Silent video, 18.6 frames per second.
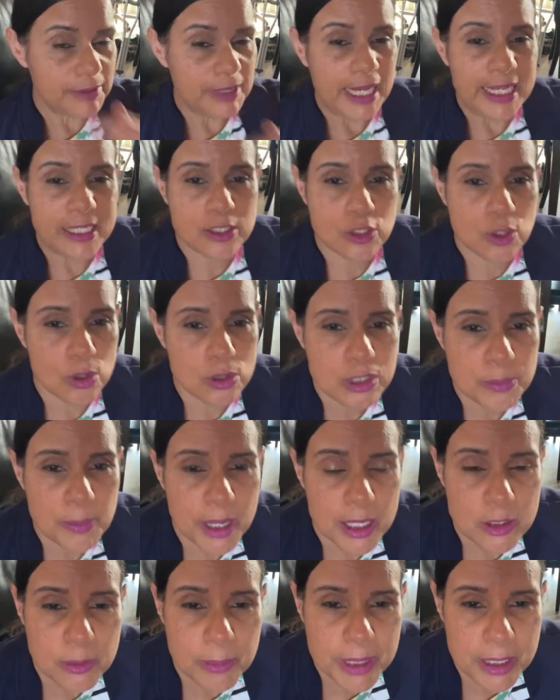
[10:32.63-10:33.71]
It's so
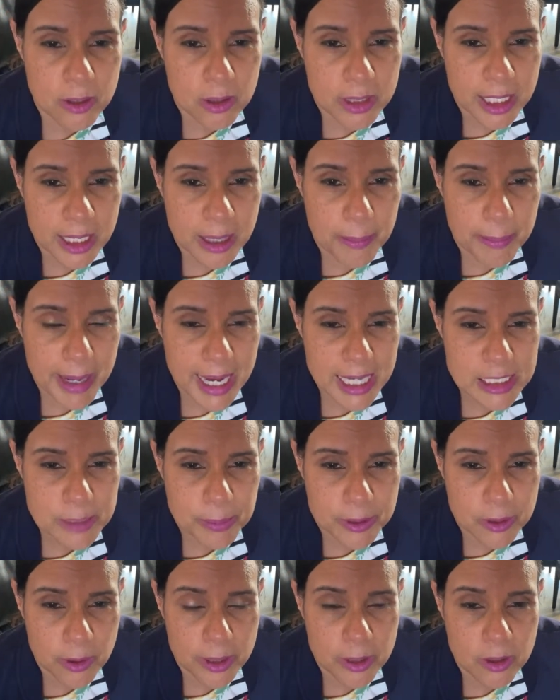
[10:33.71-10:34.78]
small to me, it looked like a mask,
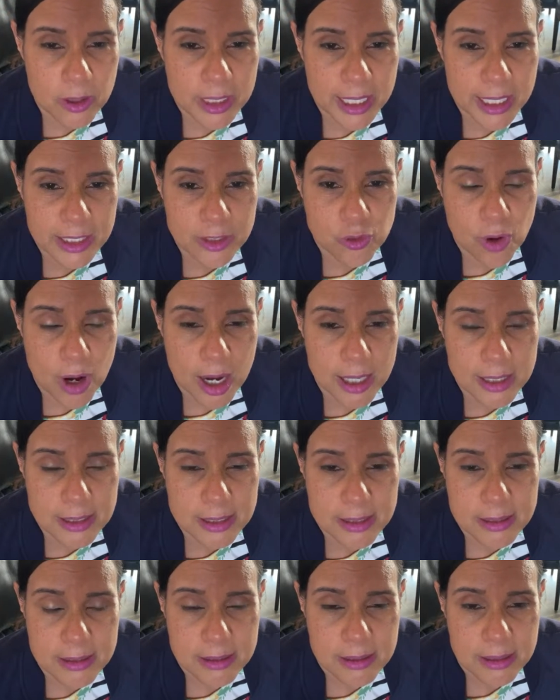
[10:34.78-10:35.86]
but no, it looked like a
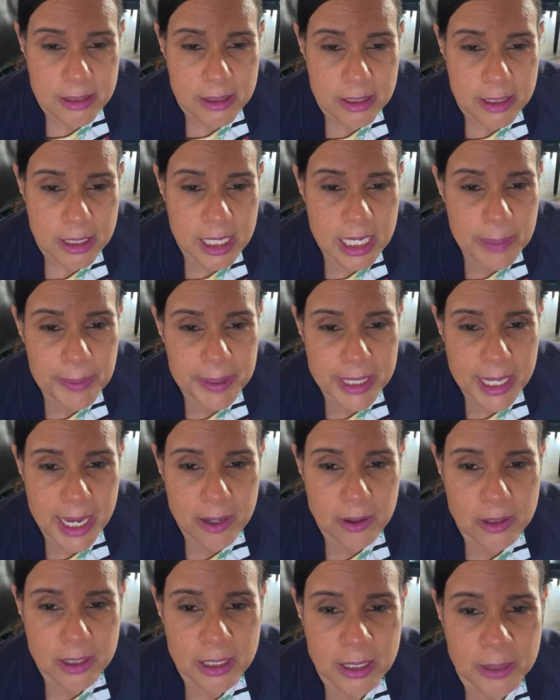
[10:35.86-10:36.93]
draws. Keep an eye
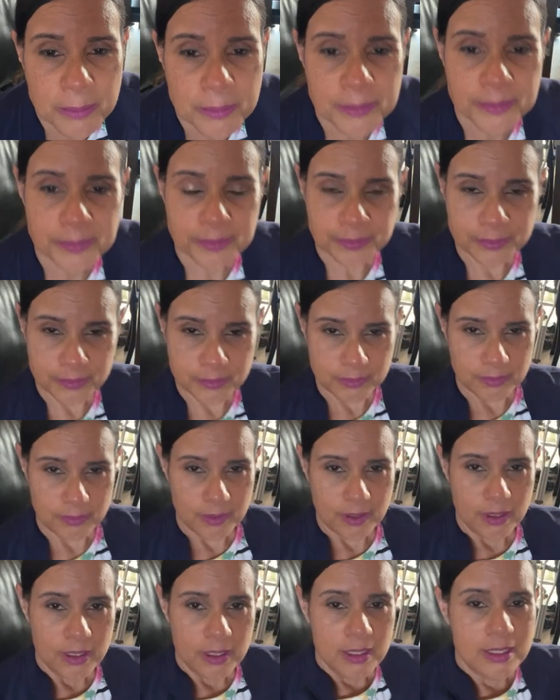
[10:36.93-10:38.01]
on him.
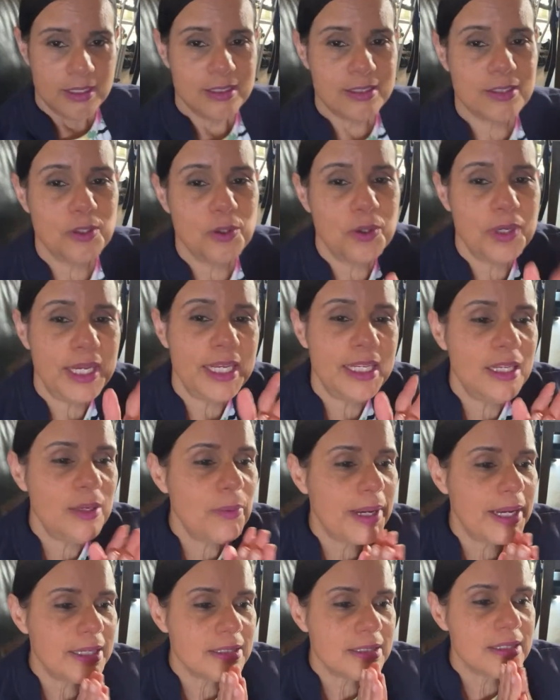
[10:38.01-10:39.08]
So,
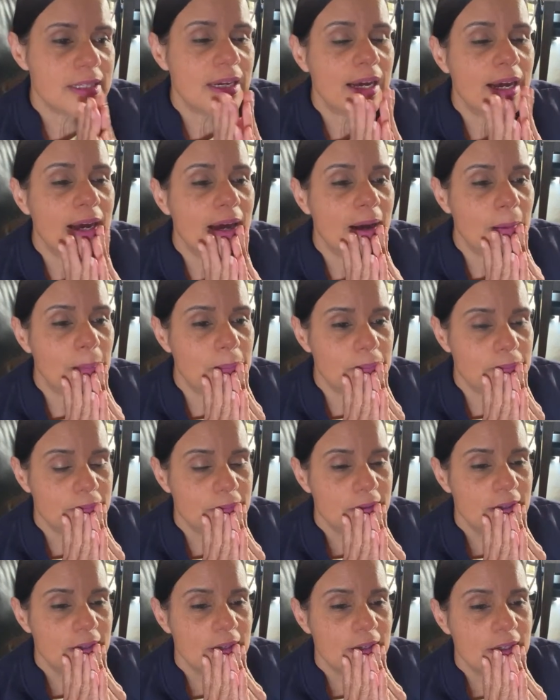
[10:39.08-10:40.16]
anyways,
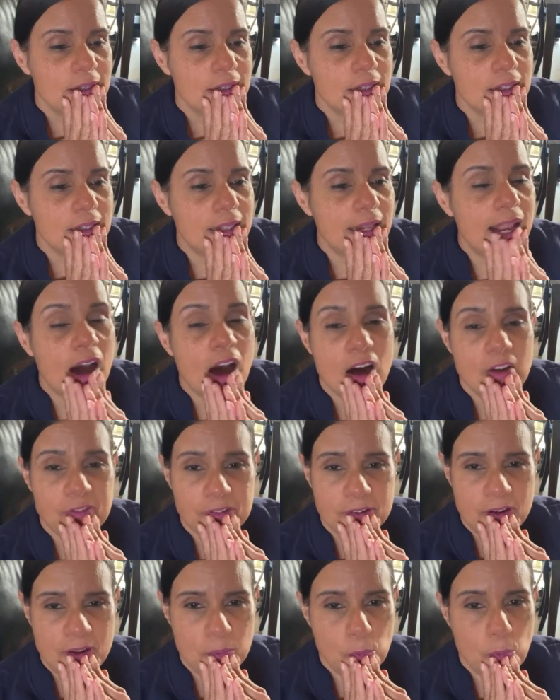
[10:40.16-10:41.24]
they
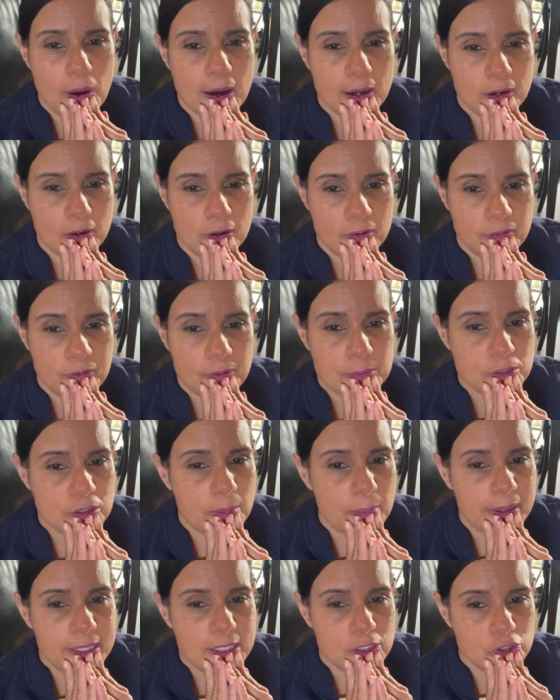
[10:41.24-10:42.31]
offered him water from
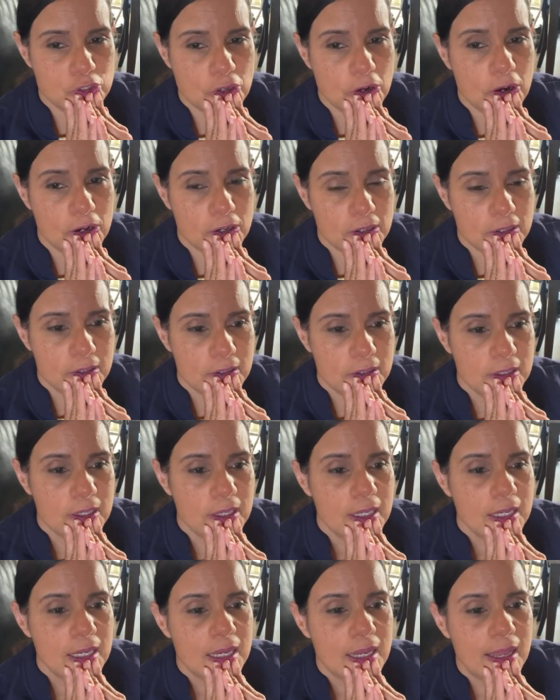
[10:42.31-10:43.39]
somebody's jug,
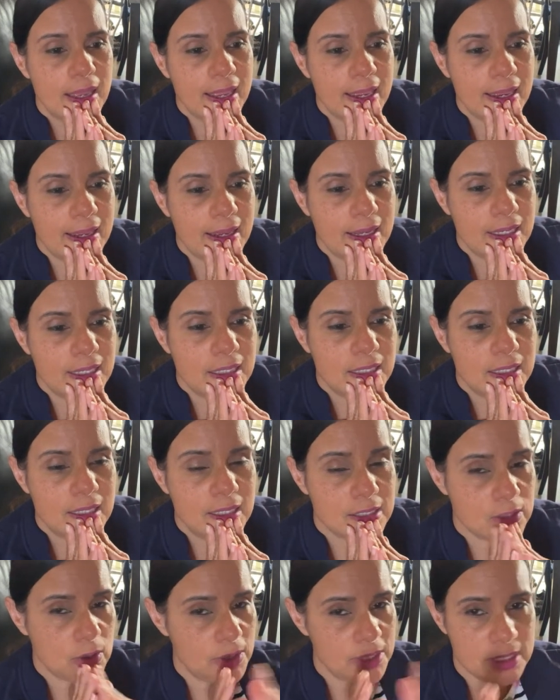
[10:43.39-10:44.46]
and
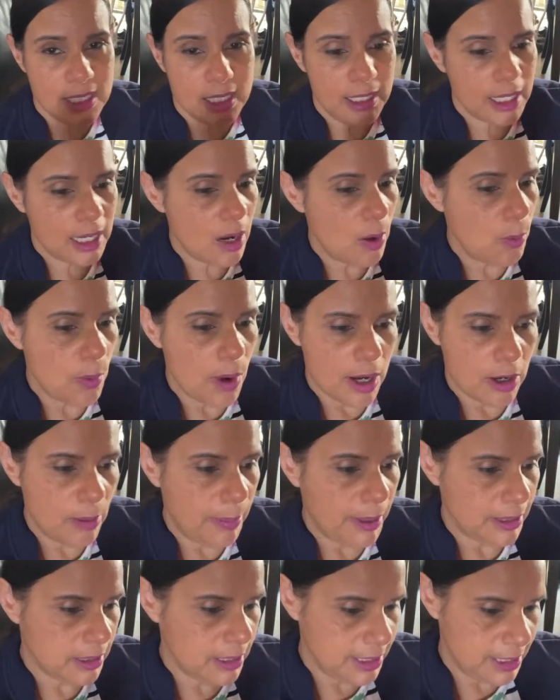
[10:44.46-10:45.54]
it's not like a water
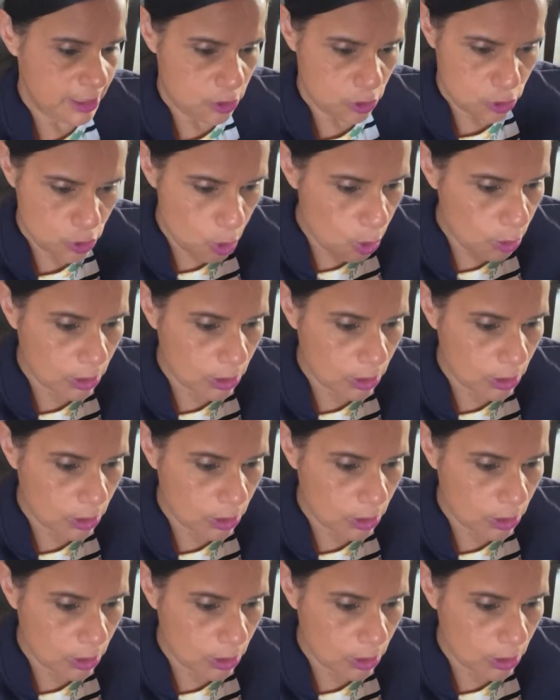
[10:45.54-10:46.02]
bottle that they just